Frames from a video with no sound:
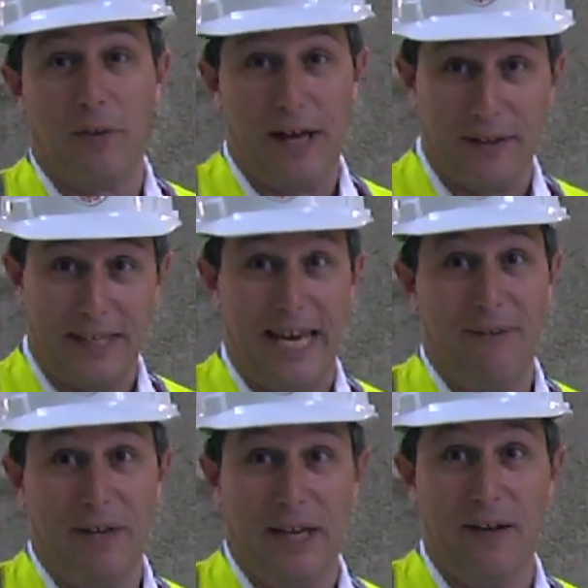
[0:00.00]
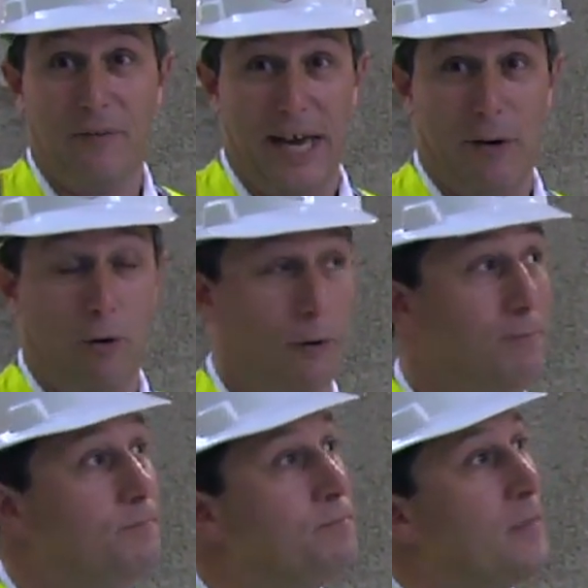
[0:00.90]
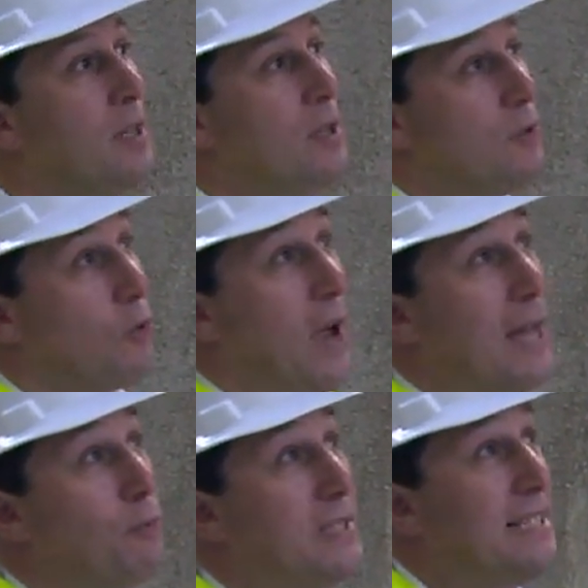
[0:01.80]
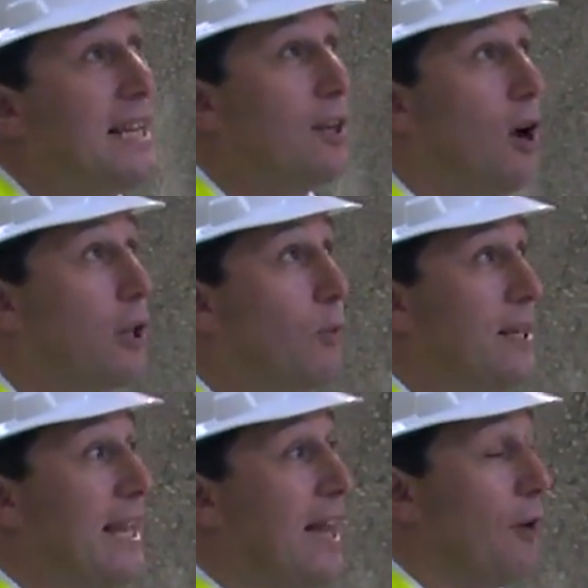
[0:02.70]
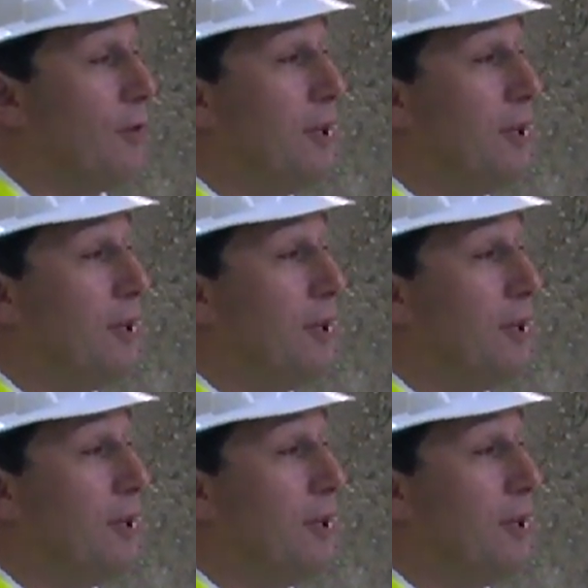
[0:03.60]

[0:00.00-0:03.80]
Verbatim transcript: without the caving in of that hole. So as we dig all the way down,